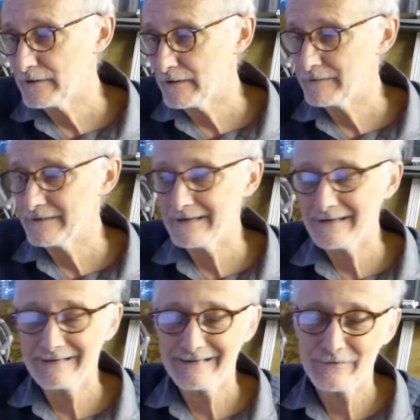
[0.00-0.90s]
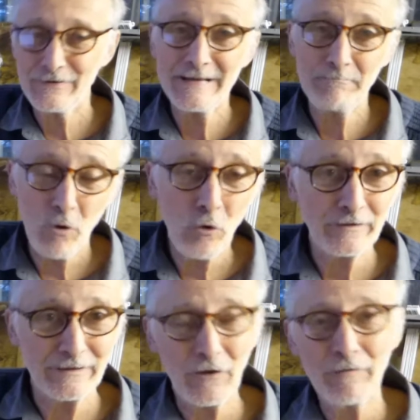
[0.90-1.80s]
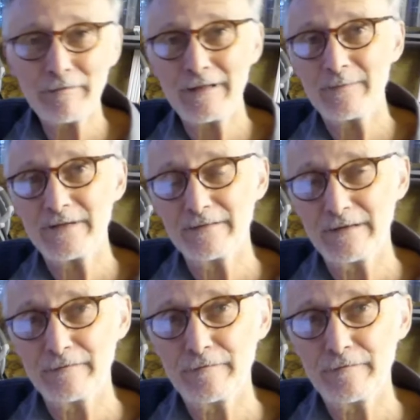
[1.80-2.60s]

is a really important concept in